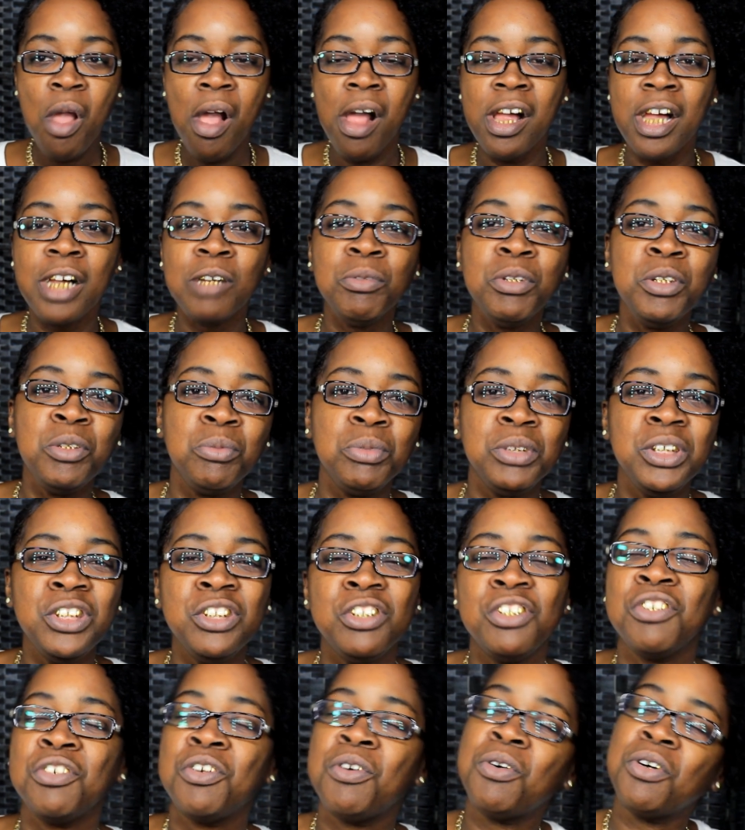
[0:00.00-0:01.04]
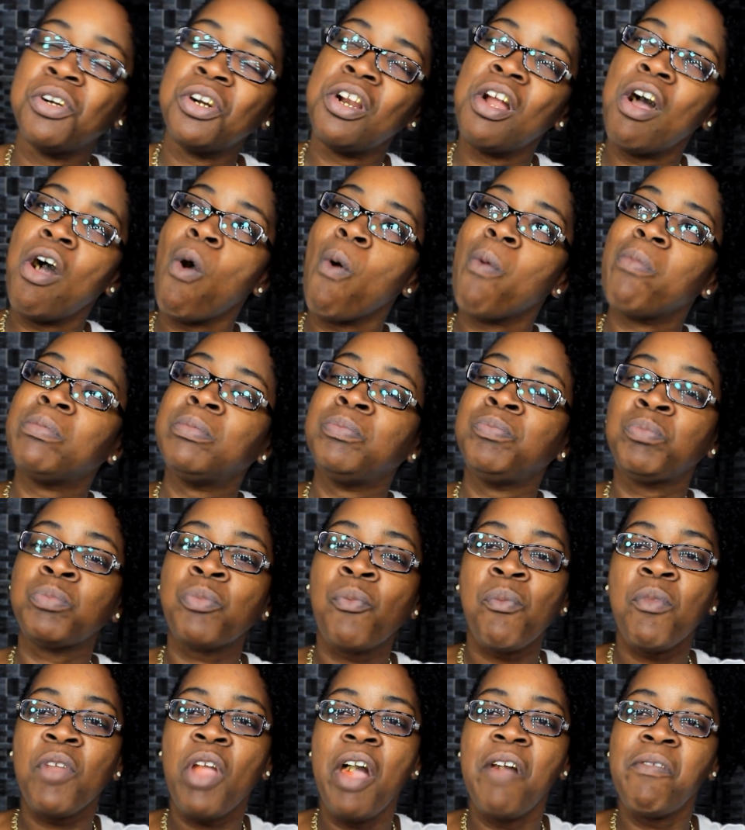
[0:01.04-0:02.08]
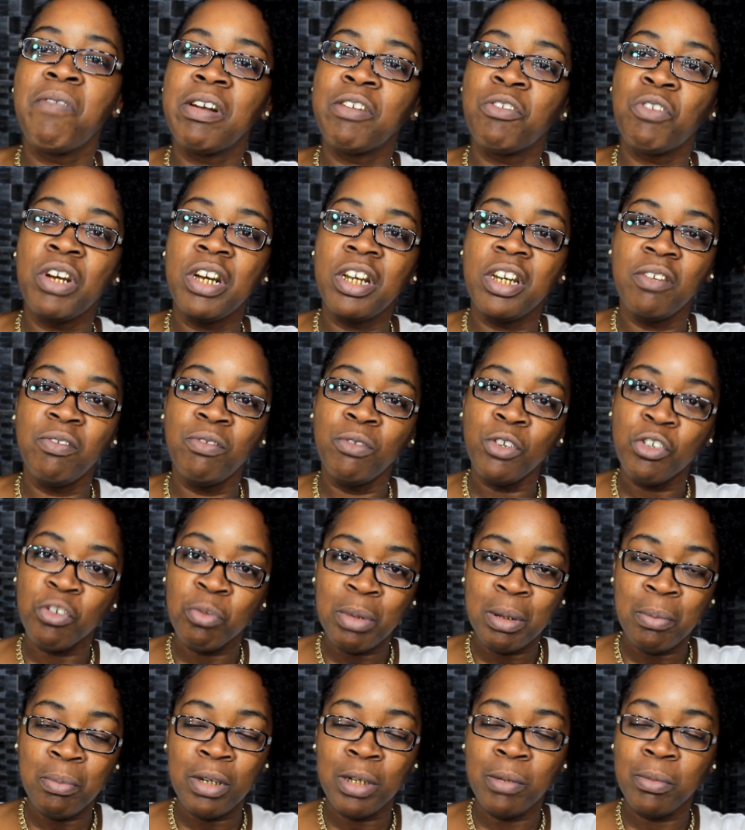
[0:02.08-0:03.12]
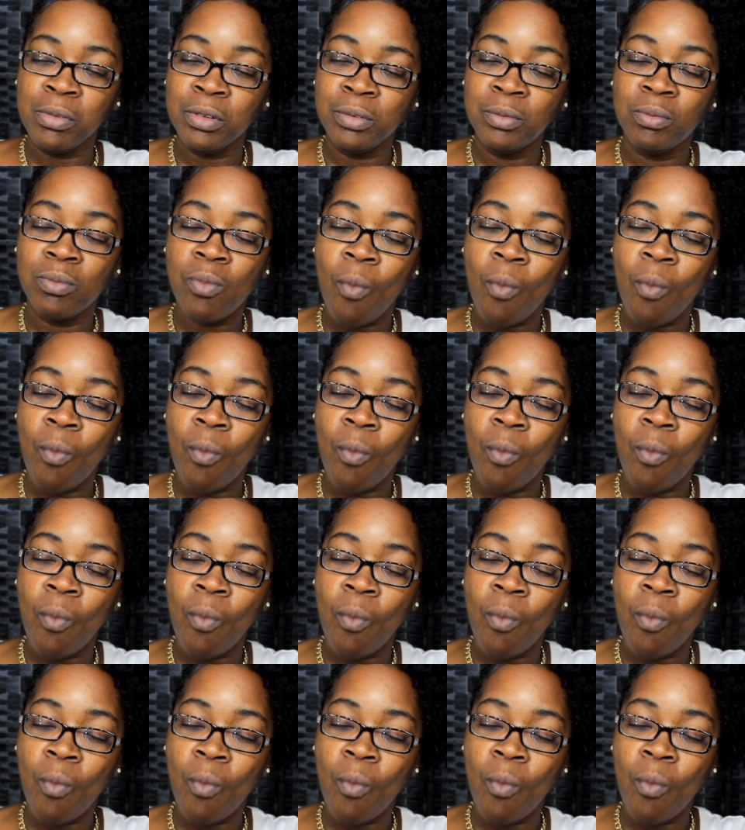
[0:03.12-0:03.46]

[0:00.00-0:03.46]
I wouldn't win in the court of law if I tried to divorce my mama.